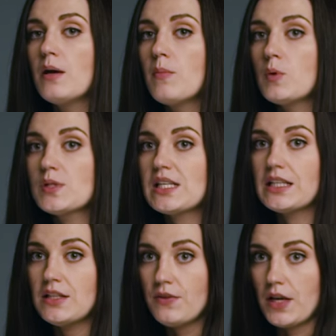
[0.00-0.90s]
Most
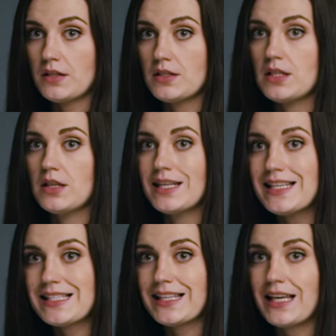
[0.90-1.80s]
significant in
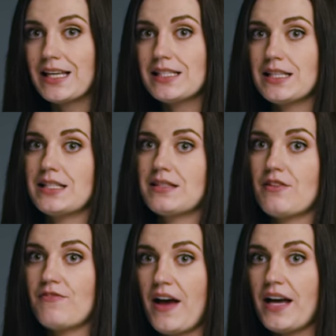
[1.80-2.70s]
this case is
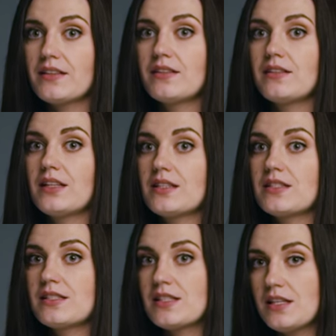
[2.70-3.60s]
the fact that
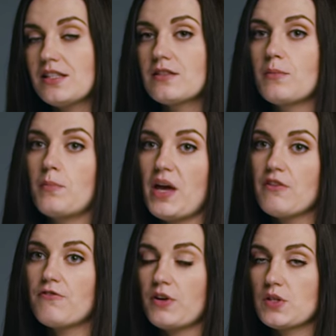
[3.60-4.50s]
since
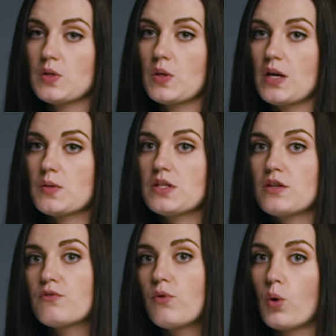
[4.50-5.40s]
May 1,
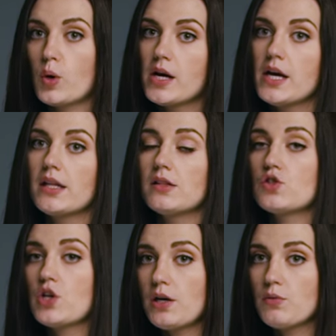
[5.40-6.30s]
2004, the
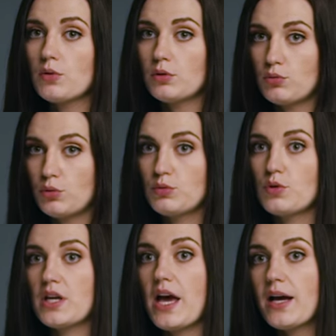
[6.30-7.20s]
general rule
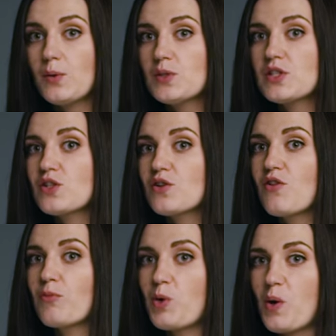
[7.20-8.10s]
to the acquisition
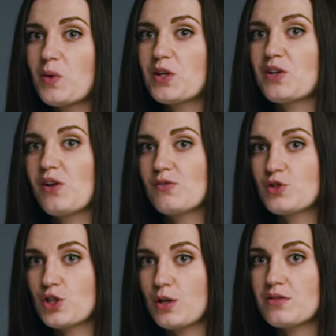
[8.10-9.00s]
of property of
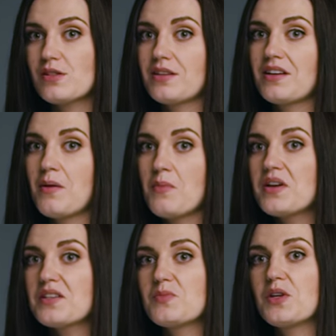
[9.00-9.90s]
shares in
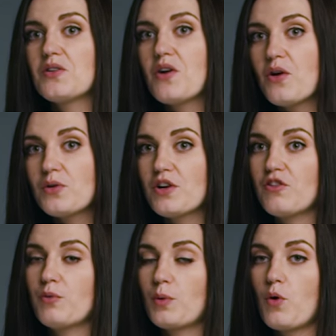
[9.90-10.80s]
companies being owner
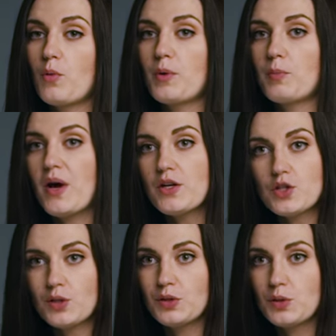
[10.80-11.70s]
of or
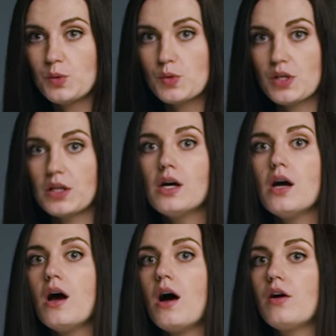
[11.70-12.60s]
perpetual user
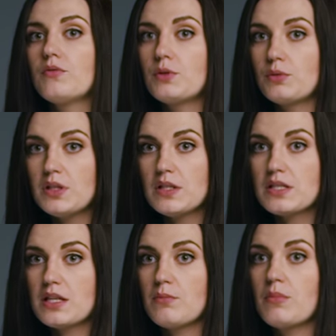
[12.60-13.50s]
of the real
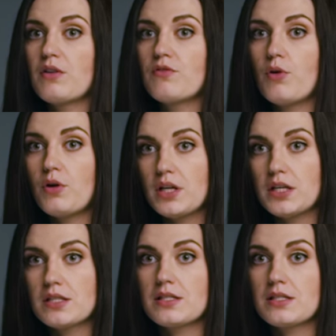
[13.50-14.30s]
estate by foreigners